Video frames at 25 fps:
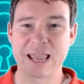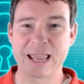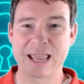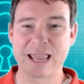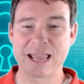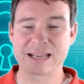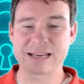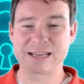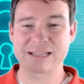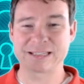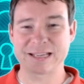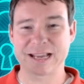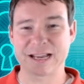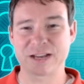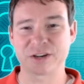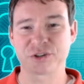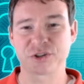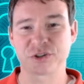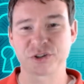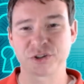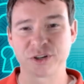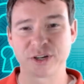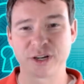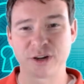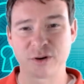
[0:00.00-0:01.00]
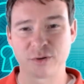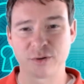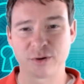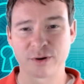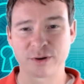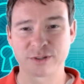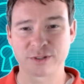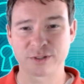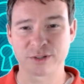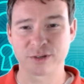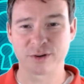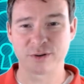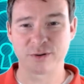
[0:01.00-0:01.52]
and it's actually
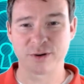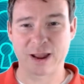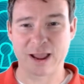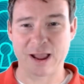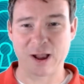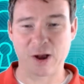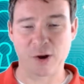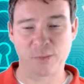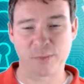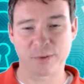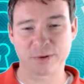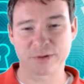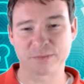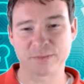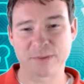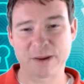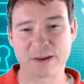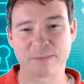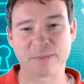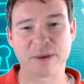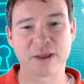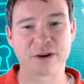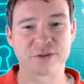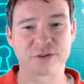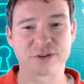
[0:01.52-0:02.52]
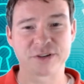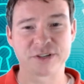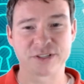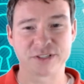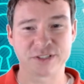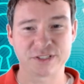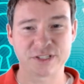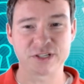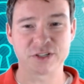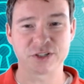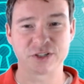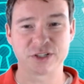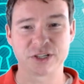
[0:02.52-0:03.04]
going to help us make better
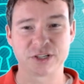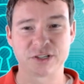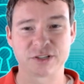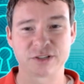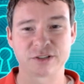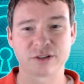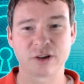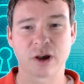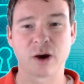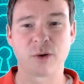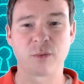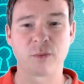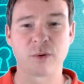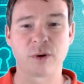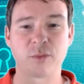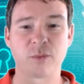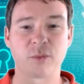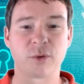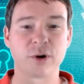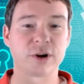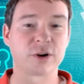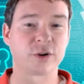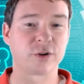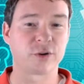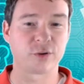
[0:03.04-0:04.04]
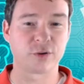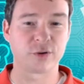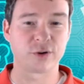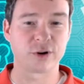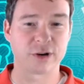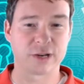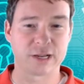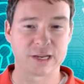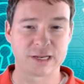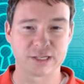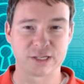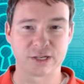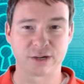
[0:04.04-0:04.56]
decisions on what we're
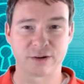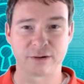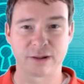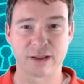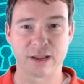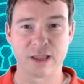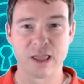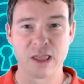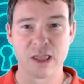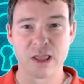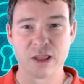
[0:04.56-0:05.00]
currently doing.